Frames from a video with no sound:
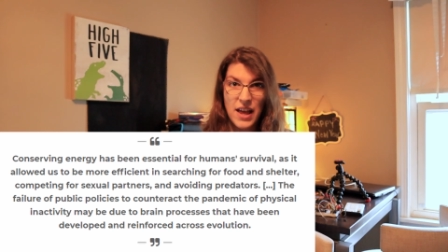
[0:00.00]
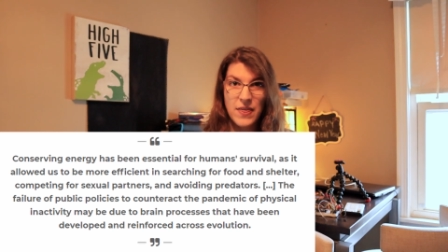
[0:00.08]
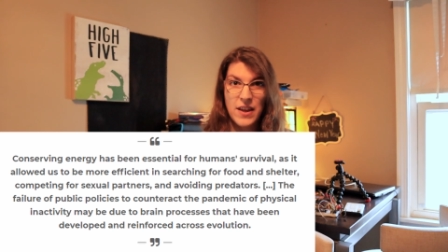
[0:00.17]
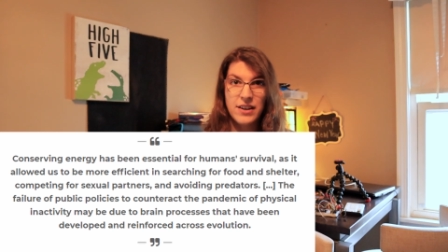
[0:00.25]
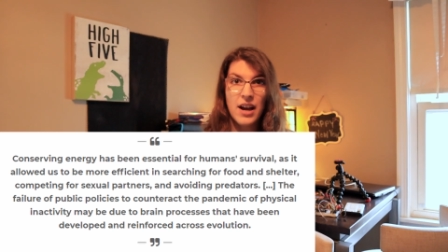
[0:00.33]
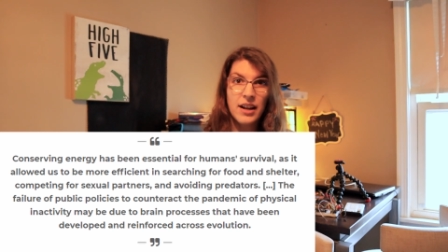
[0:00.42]
and
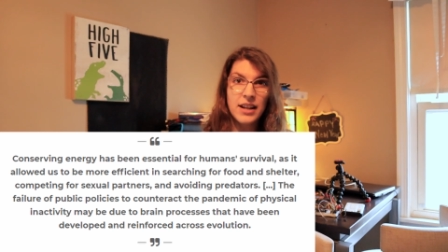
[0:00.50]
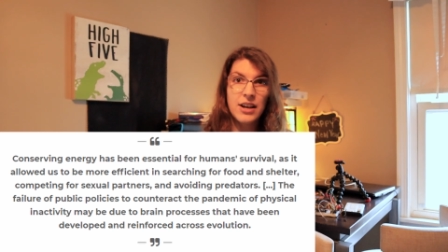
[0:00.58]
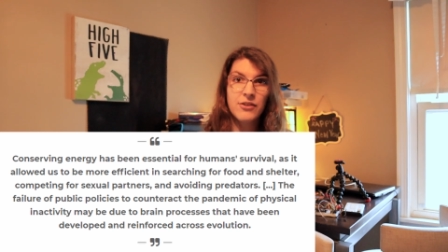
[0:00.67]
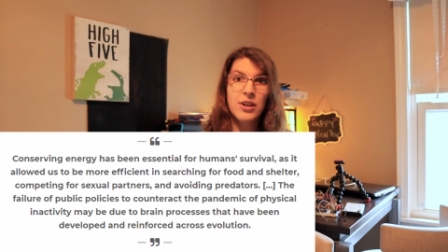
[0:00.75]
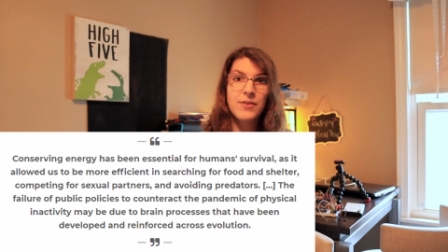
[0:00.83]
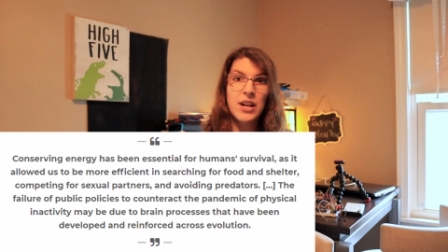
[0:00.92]
then not
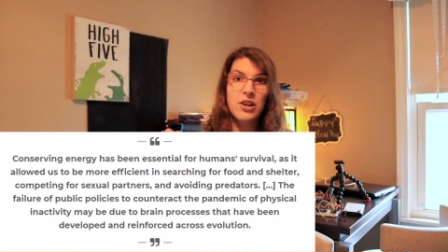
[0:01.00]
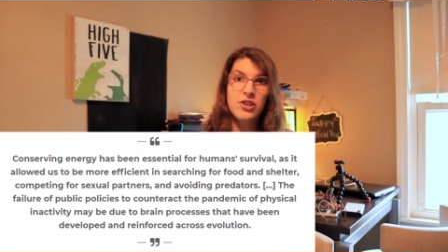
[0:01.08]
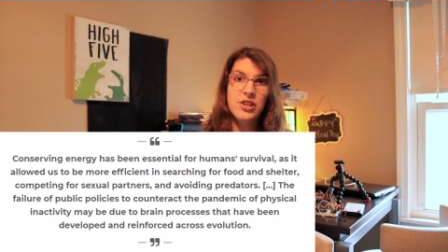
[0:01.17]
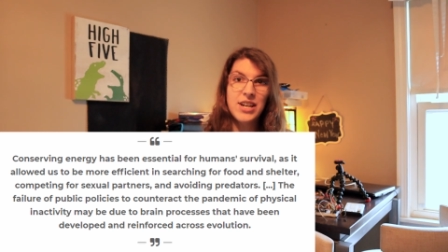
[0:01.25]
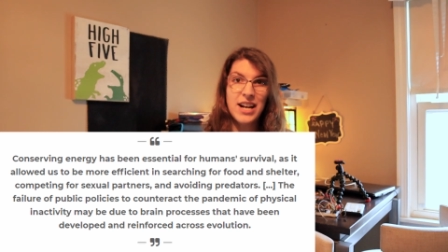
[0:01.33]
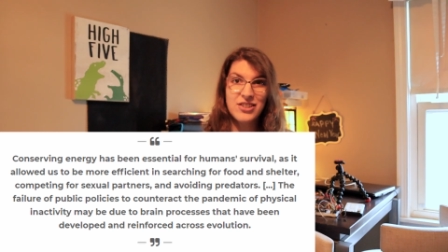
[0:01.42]
have enough
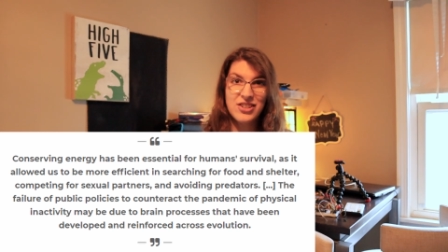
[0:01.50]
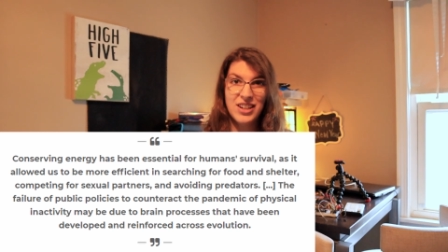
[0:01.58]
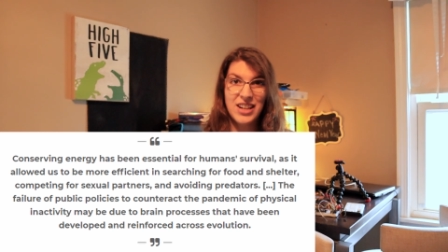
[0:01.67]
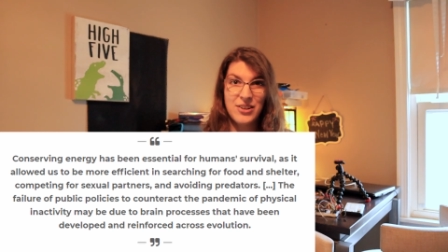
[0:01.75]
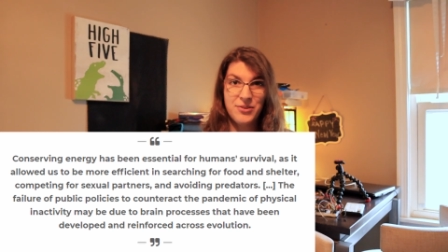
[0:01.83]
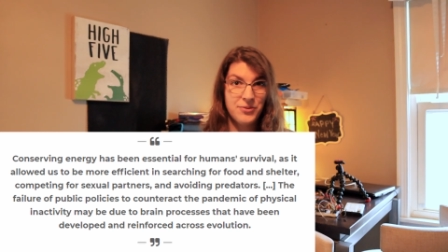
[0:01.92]
energy to actually
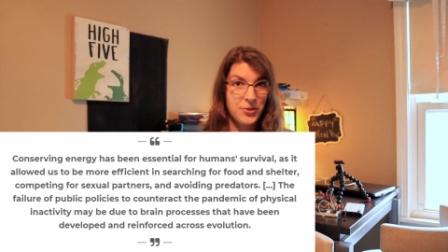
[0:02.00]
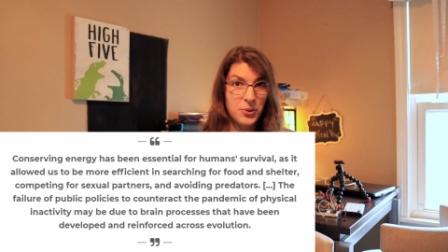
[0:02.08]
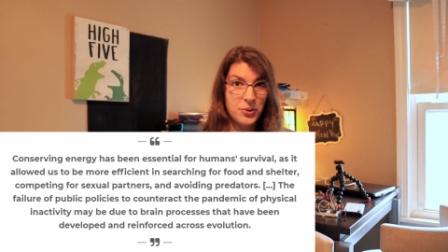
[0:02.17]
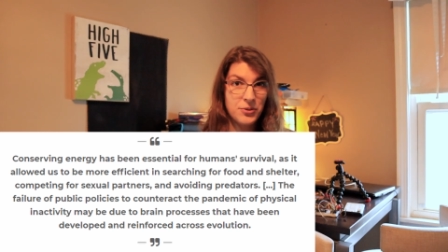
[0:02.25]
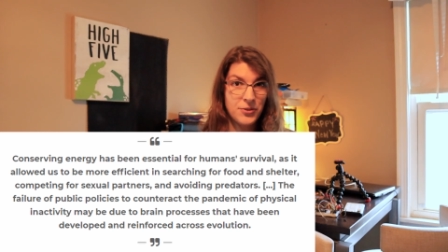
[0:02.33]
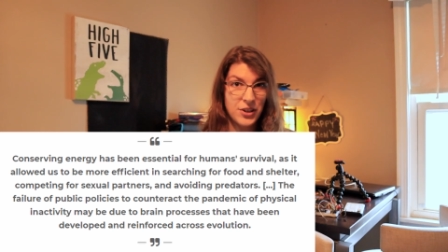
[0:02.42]
get
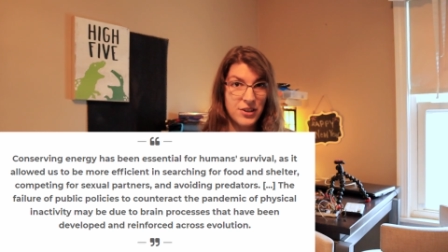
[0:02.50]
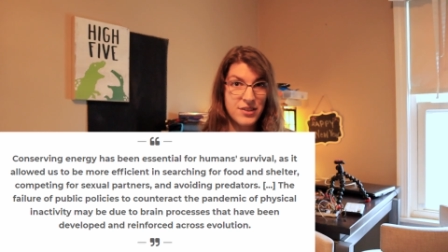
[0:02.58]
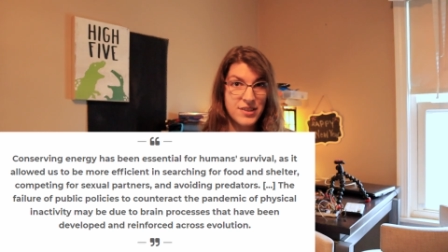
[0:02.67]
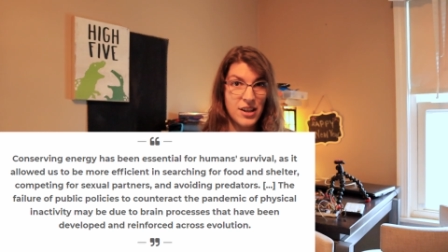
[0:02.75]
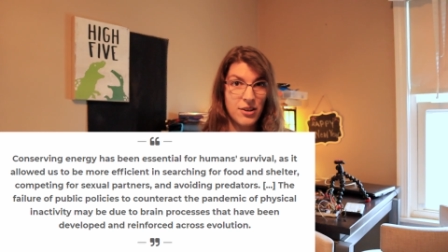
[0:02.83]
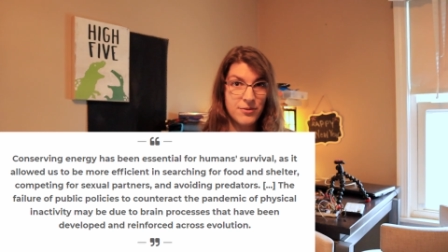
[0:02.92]
food for
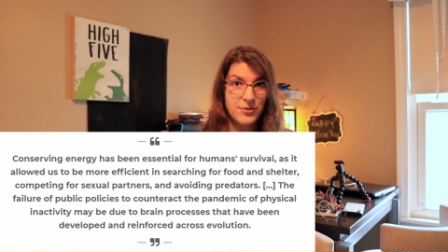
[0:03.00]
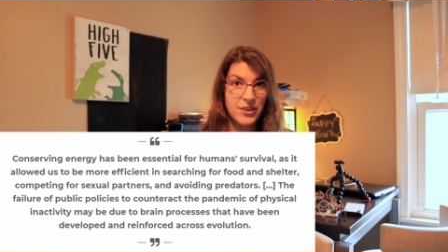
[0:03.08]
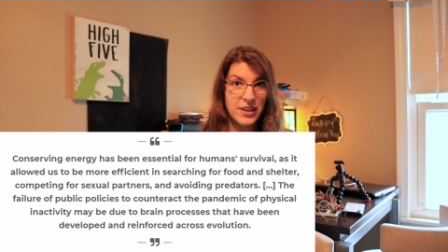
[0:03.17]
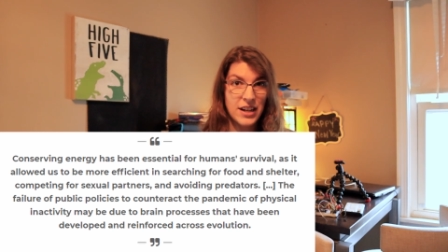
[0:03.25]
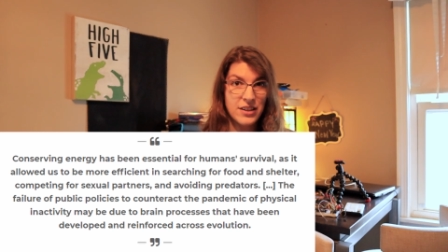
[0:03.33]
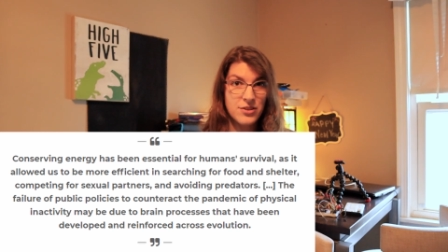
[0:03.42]
yourself for
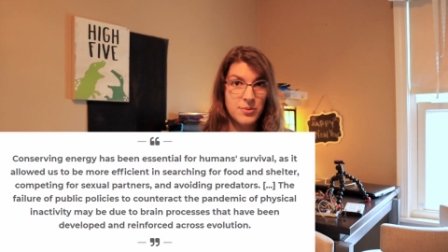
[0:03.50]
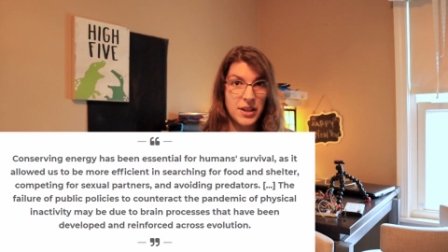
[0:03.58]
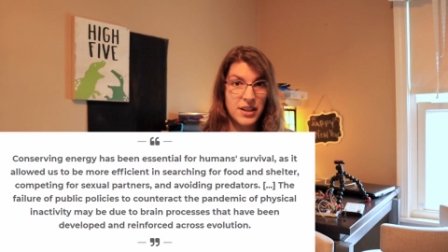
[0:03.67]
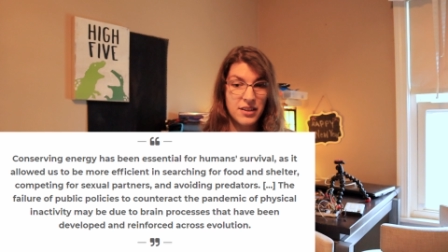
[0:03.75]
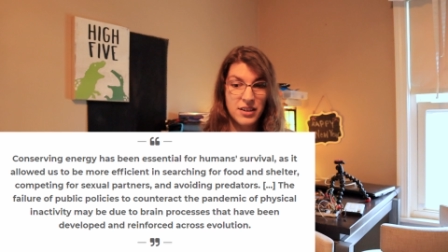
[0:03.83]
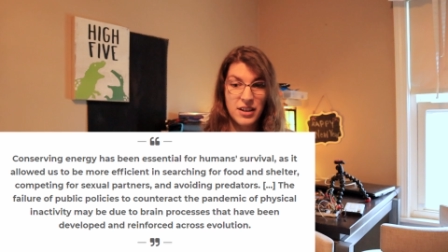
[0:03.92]
the next week.